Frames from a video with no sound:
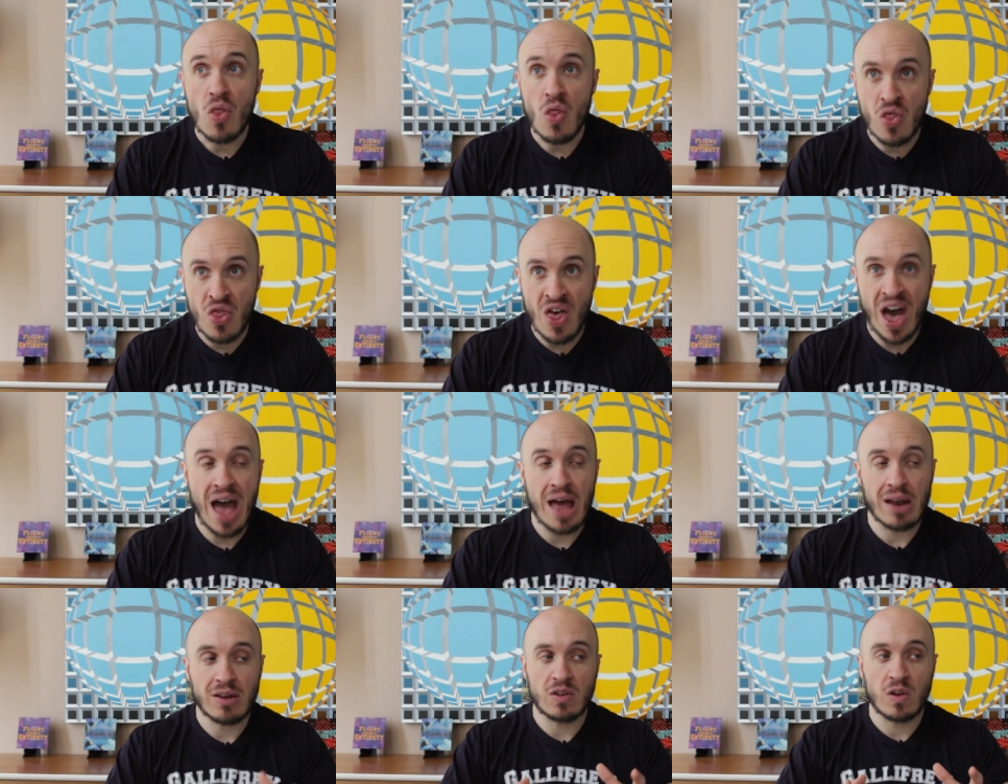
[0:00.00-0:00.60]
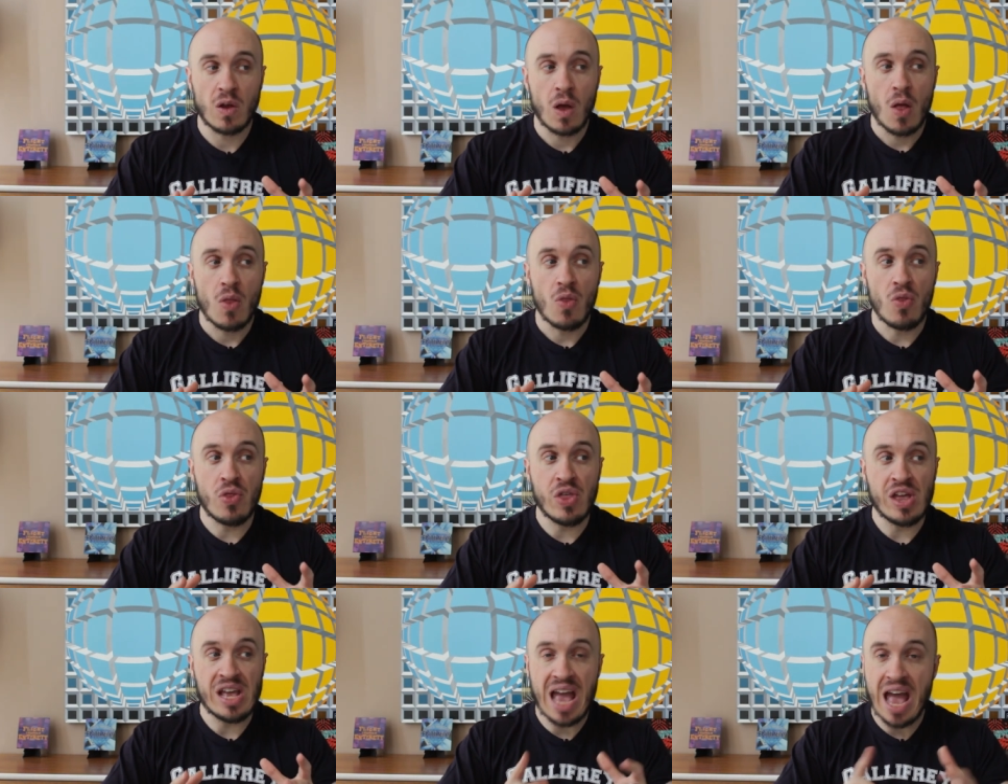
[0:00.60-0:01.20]
that
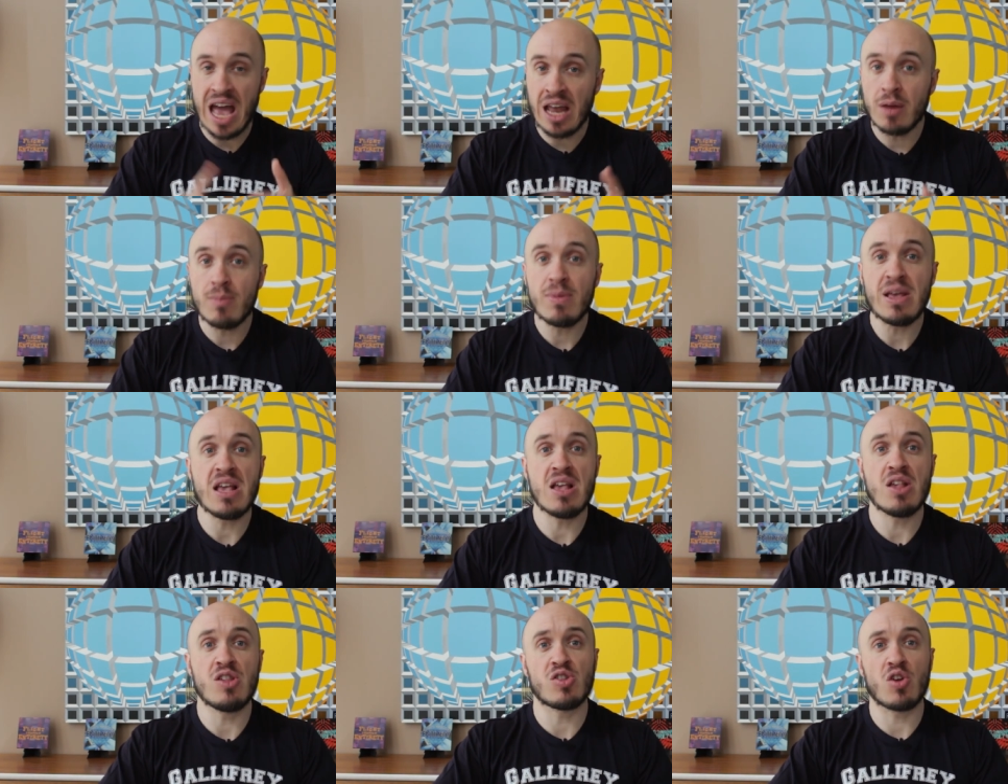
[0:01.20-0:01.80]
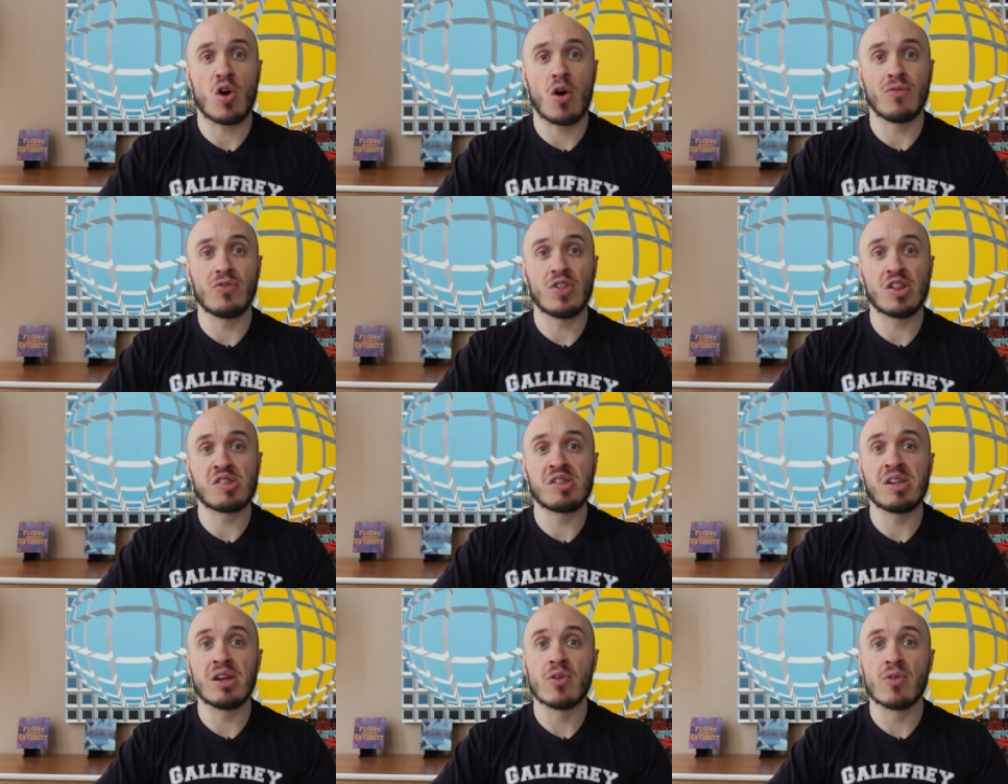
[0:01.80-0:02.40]
the enemies of
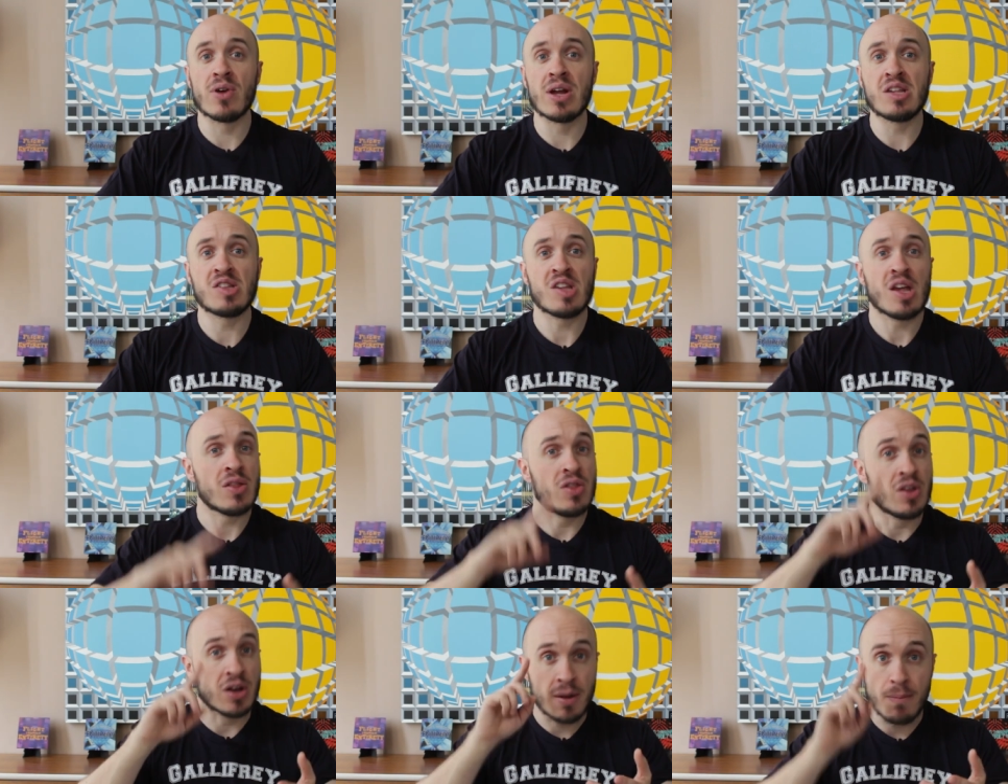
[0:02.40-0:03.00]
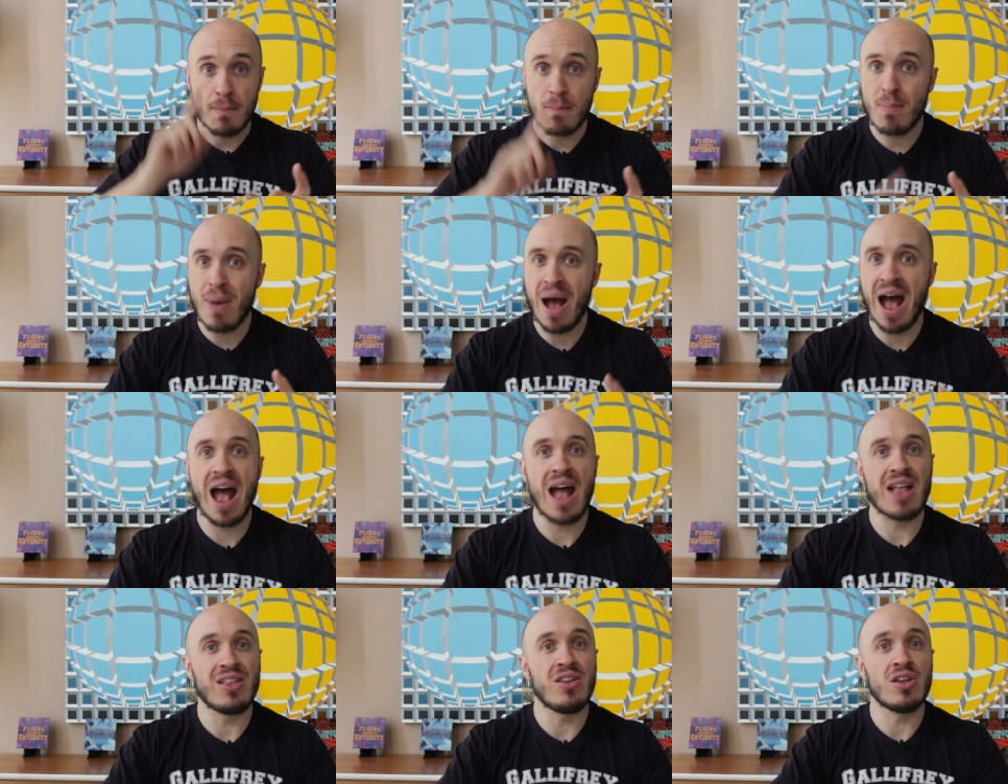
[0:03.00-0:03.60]
the series, the
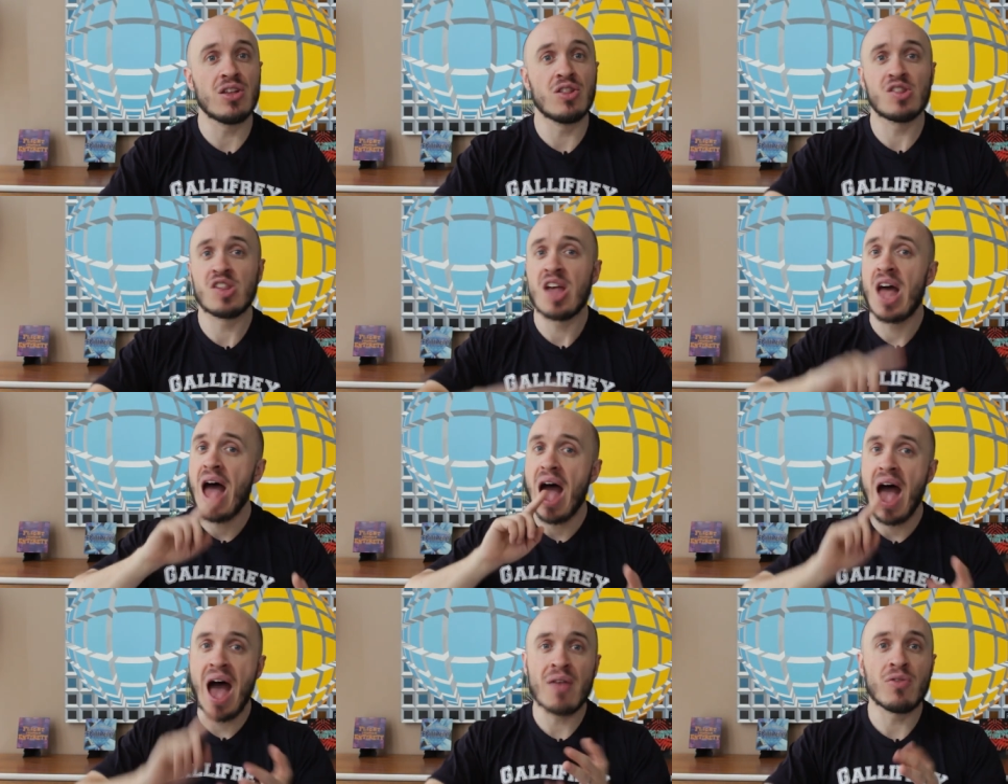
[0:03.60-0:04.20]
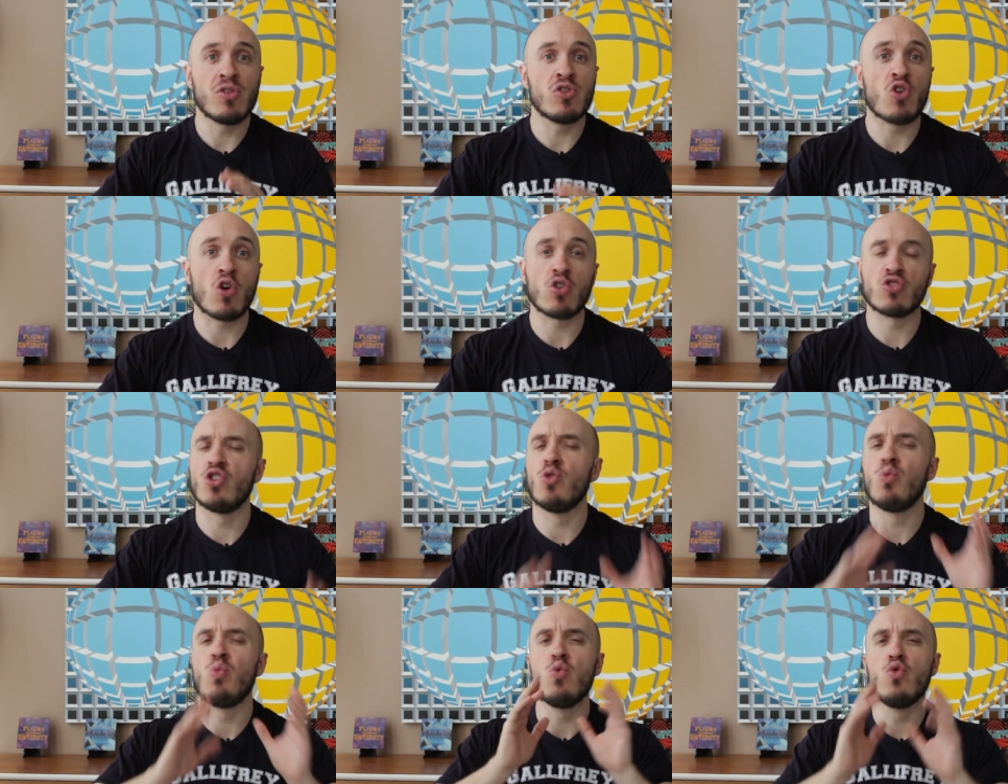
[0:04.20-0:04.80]
companions, and the
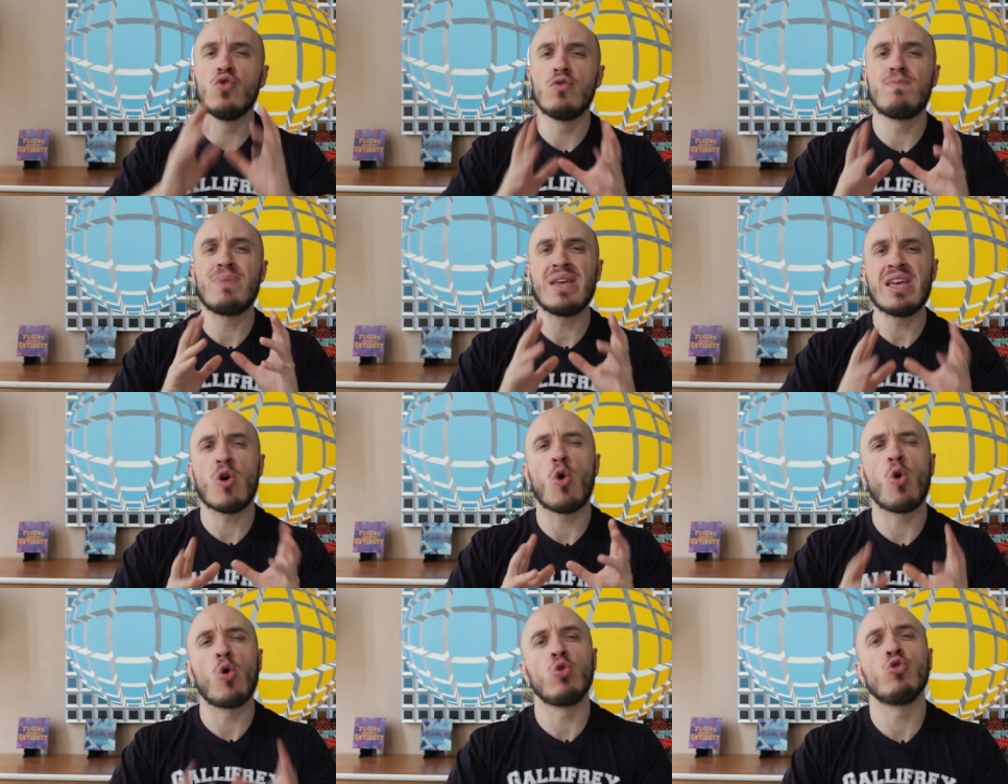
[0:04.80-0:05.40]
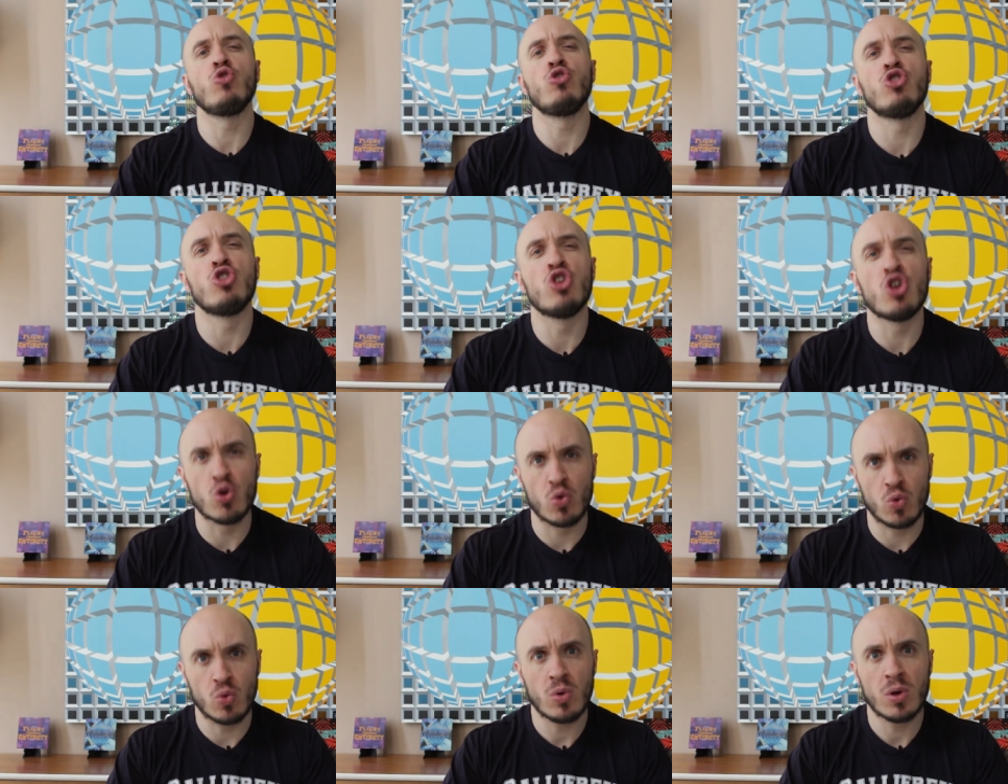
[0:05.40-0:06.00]
Doctor would be all
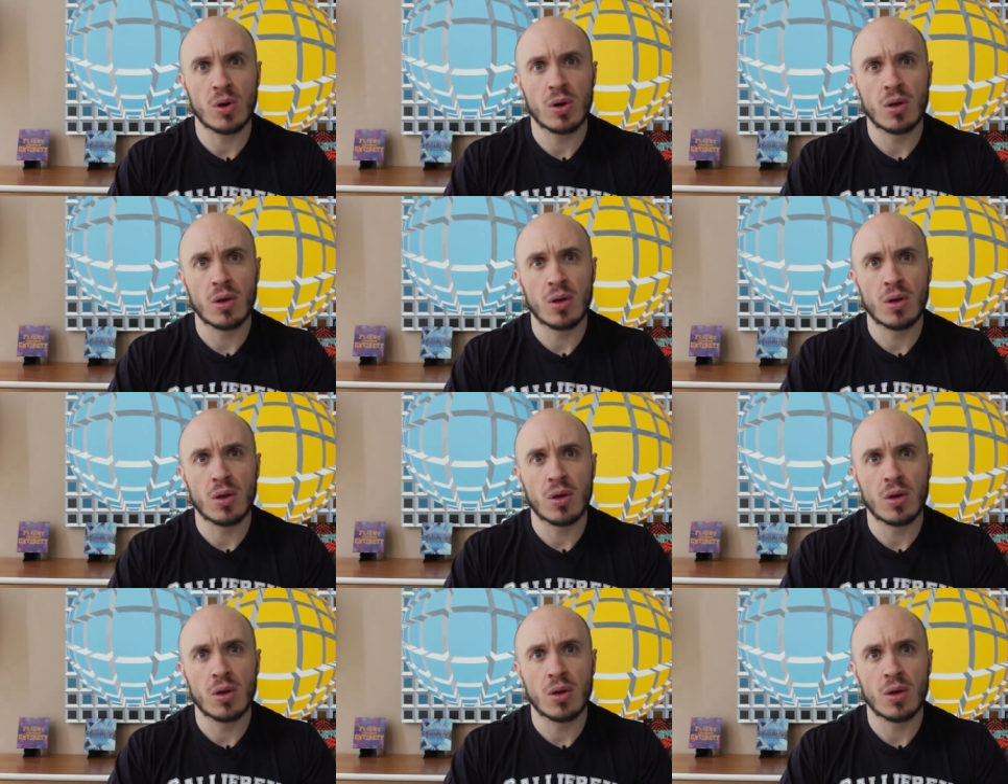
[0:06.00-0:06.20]
new.